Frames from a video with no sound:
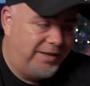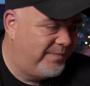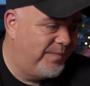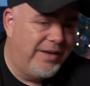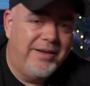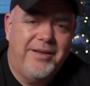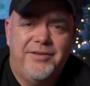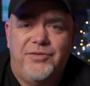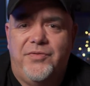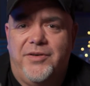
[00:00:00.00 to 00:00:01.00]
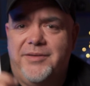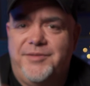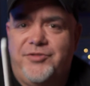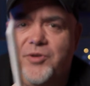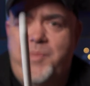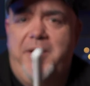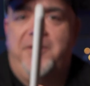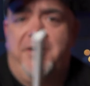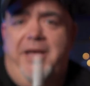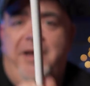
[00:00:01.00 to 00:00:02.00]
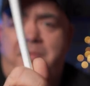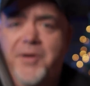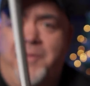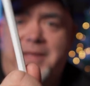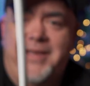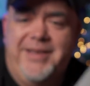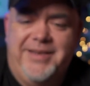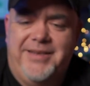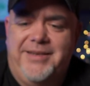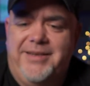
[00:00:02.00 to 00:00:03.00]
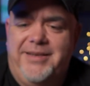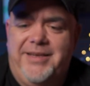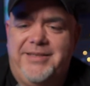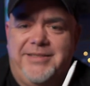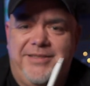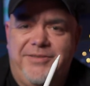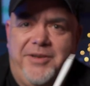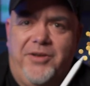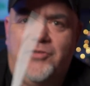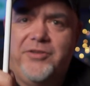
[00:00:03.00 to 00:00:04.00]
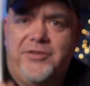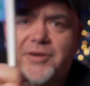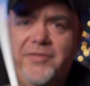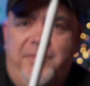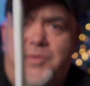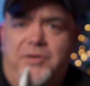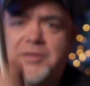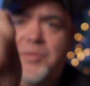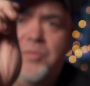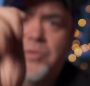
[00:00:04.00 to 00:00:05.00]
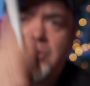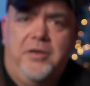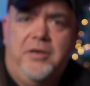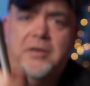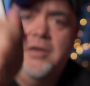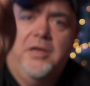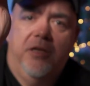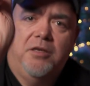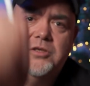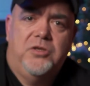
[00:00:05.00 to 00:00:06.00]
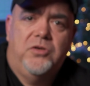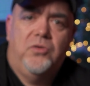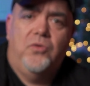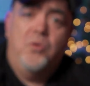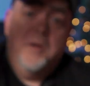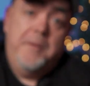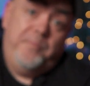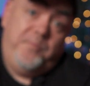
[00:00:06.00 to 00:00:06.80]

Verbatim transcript: I, too far, throw a pen. Okay, here we go. Yeah, this is only 135 bucks. One, two.